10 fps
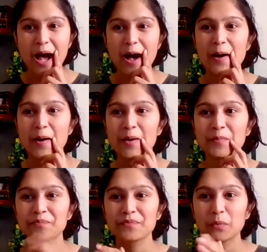
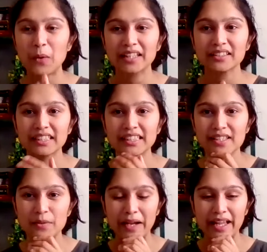One
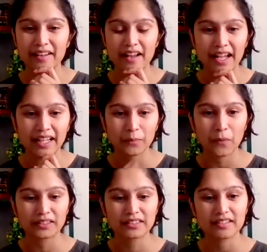is where I
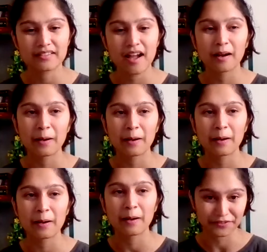volunteered an
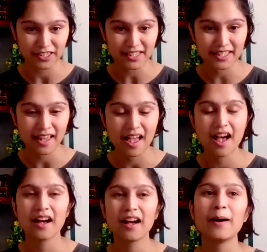NGO called Make a
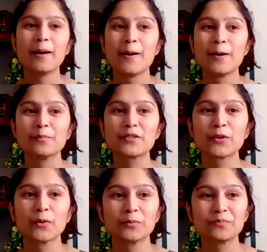Difference.
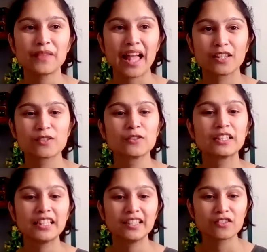So I used to
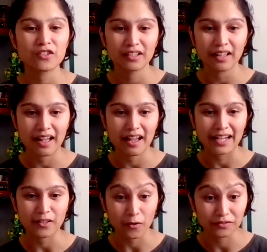teach
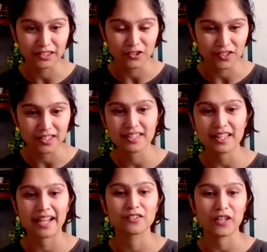at orphanages
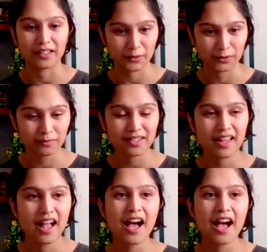and shelter homes.